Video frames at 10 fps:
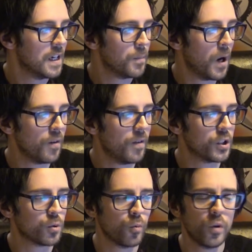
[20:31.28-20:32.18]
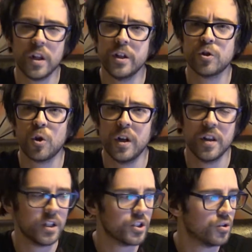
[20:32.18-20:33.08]
Power Fist will really enjoy
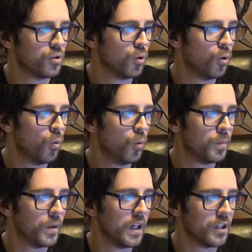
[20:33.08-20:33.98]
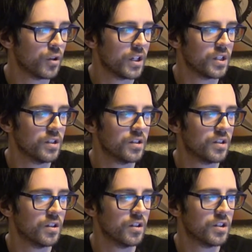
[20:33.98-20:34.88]
this, though would be interesting
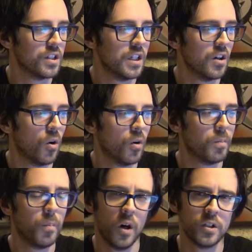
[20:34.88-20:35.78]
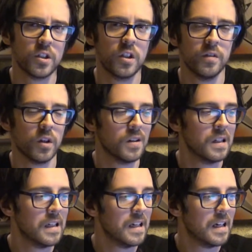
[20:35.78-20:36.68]
to see on Pus Cleaver,
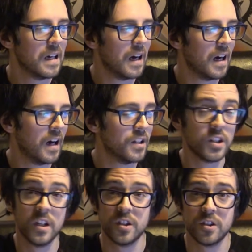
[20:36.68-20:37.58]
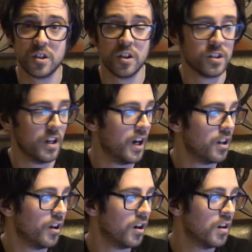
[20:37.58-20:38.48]
as, as I discussed it
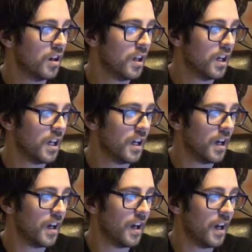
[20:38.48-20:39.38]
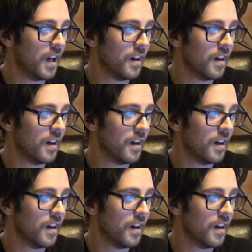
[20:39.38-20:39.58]
earlier. Uh,